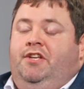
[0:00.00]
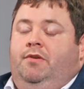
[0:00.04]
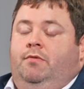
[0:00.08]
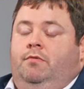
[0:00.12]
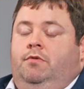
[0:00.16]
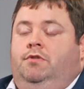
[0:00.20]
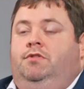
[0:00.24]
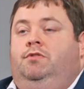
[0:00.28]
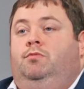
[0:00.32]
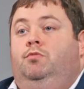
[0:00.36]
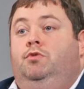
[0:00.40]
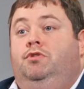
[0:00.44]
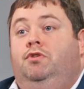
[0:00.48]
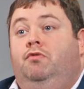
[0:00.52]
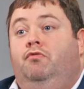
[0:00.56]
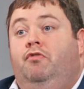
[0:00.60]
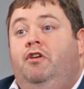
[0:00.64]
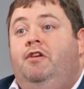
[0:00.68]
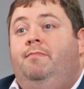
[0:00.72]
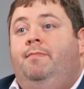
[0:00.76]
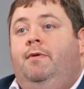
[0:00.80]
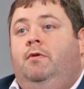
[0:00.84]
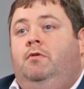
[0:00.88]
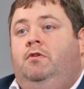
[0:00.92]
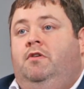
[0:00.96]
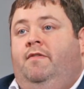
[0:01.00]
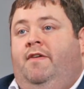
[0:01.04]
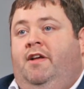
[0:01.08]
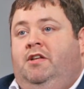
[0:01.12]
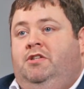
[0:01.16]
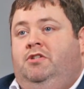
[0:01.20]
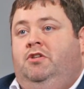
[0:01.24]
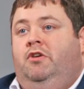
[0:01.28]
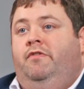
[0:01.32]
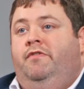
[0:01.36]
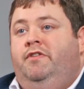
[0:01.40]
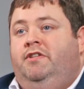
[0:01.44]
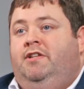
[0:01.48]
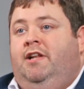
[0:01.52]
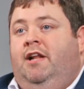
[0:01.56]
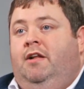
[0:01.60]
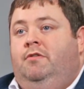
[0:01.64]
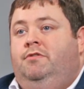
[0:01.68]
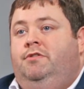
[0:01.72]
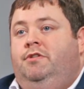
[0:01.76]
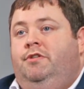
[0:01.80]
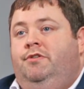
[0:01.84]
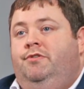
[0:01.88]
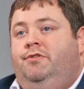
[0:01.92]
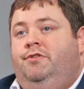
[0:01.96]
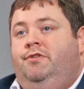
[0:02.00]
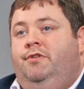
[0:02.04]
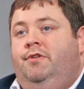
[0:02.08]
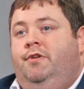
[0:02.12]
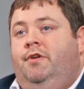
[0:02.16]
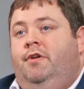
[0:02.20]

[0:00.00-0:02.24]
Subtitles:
was a rebuild of our Service Cloud solution.